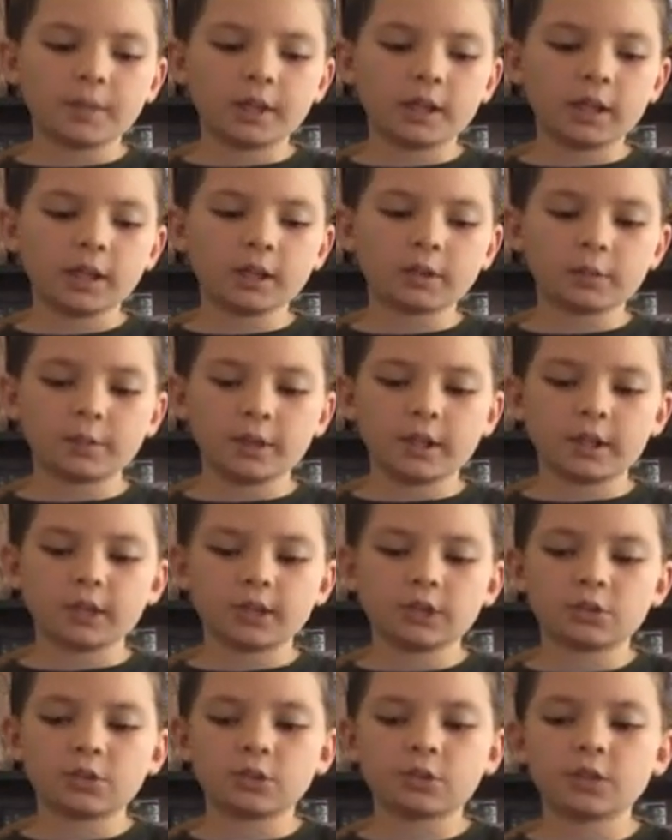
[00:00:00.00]

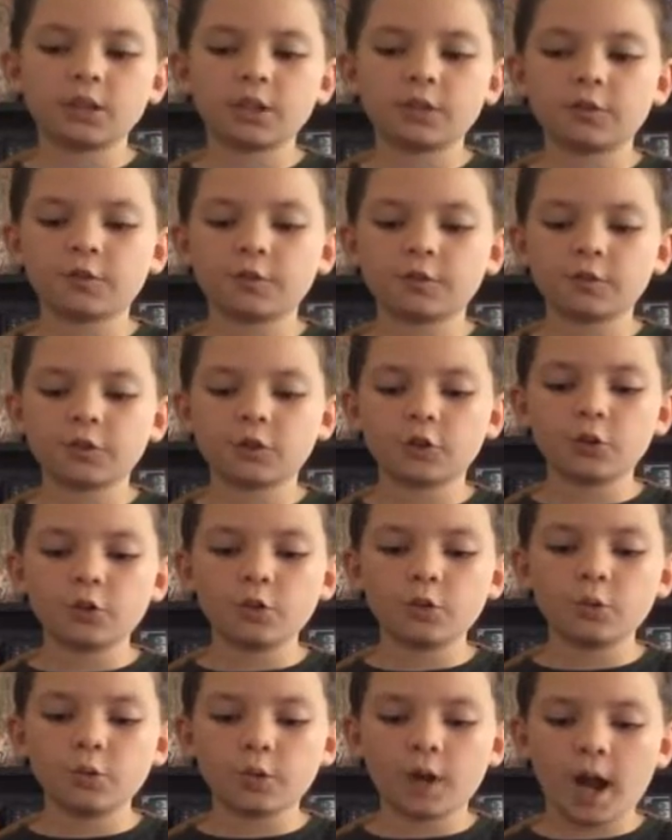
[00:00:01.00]
Anyways, if
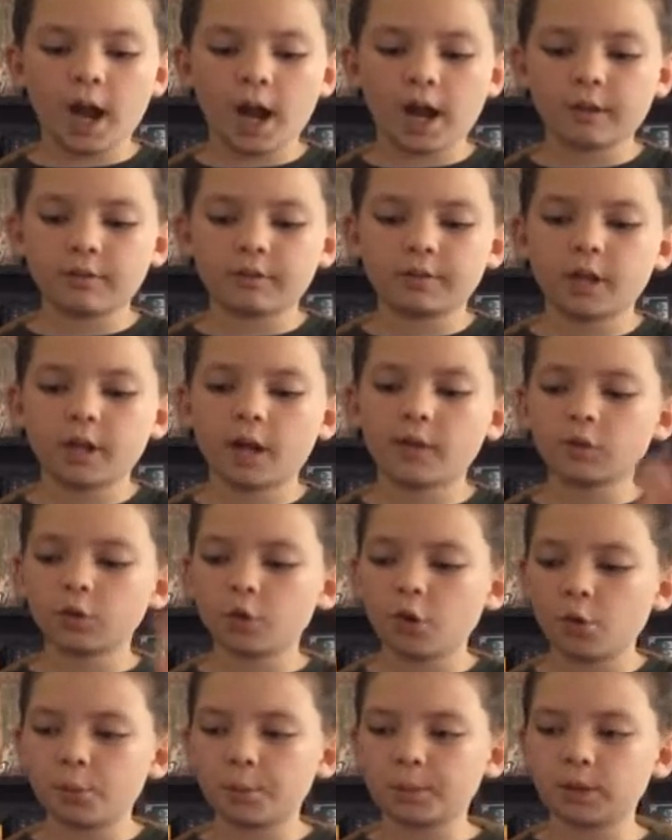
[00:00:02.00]
you have never
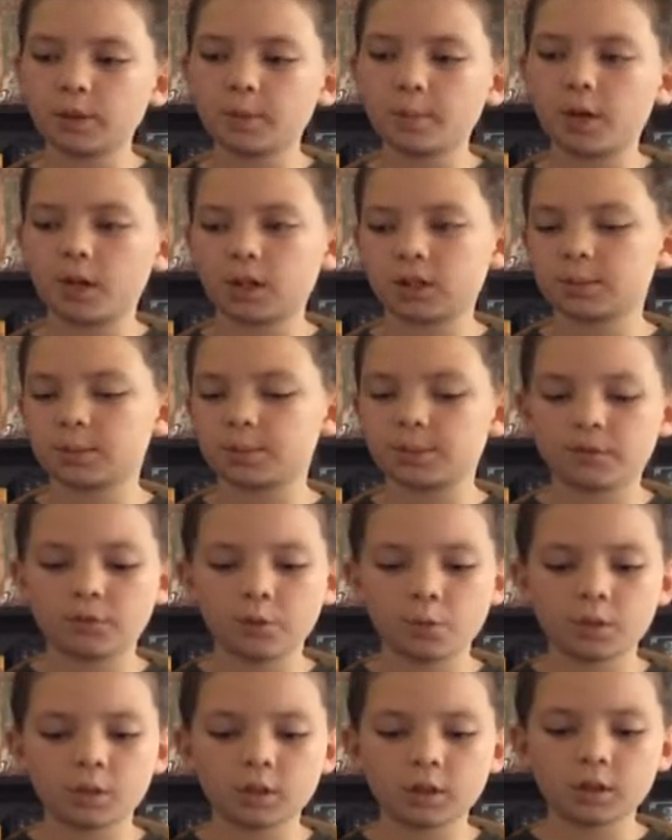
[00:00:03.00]
opened the box
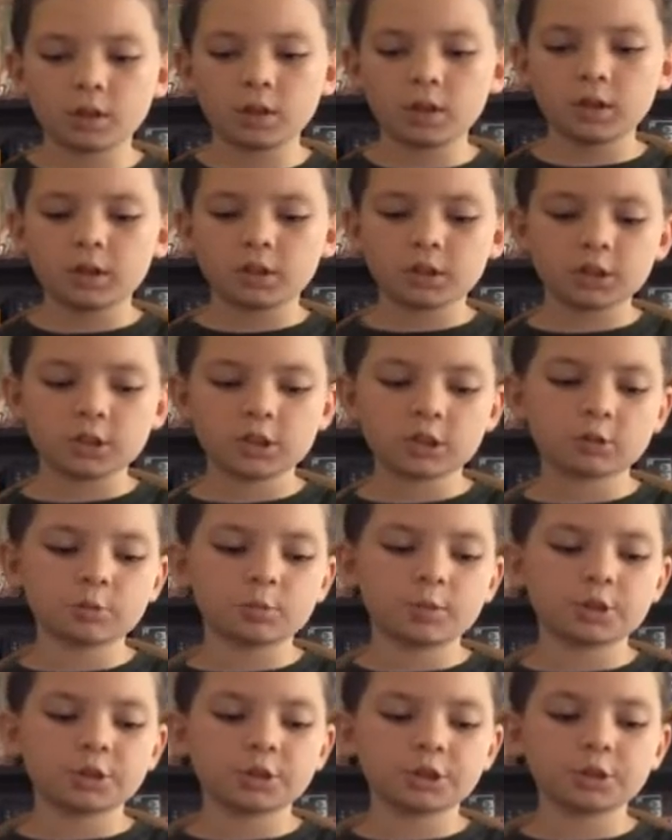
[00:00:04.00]
before, this is what